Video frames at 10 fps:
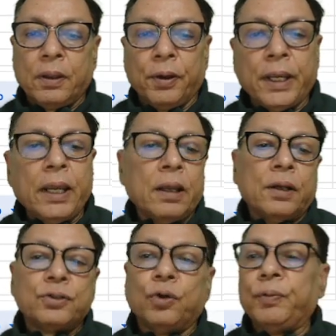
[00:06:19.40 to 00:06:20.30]
Okay,
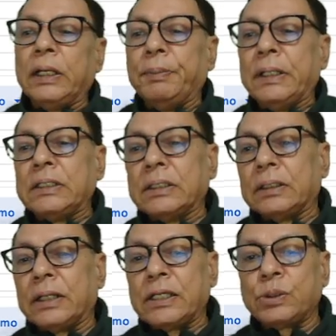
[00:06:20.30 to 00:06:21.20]
so we'll meet in
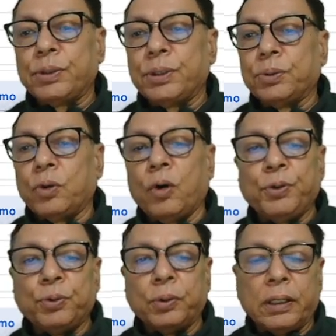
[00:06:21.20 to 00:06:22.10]
the next video. Hope
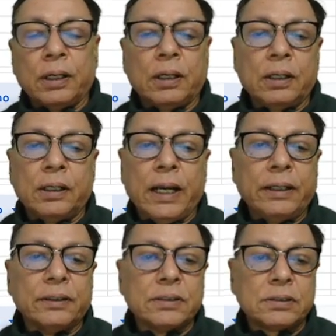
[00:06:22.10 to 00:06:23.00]
you like
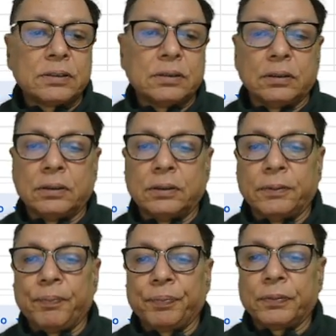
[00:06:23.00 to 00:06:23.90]
this
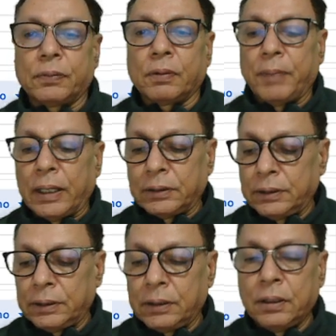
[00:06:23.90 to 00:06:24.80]

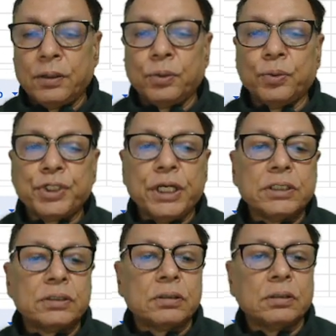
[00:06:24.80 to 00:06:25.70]
method to
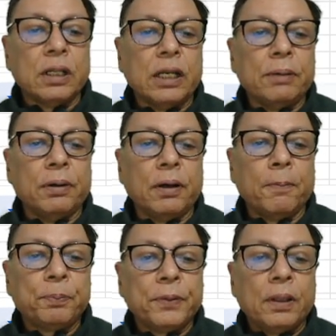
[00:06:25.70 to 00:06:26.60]
change the label,
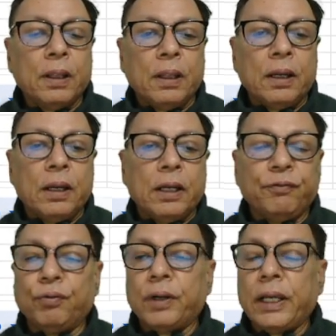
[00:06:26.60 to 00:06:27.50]
and
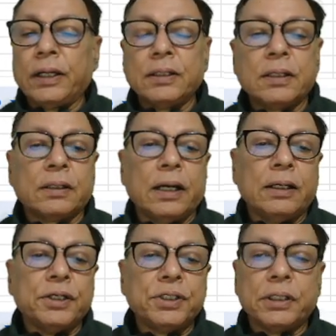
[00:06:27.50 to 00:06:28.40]
if you like it,
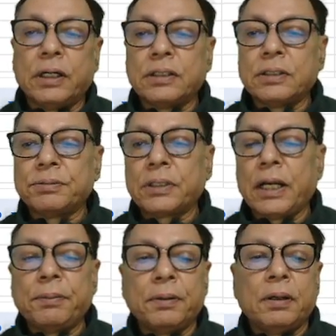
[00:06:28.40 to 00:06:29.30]
kindly share and subscribe.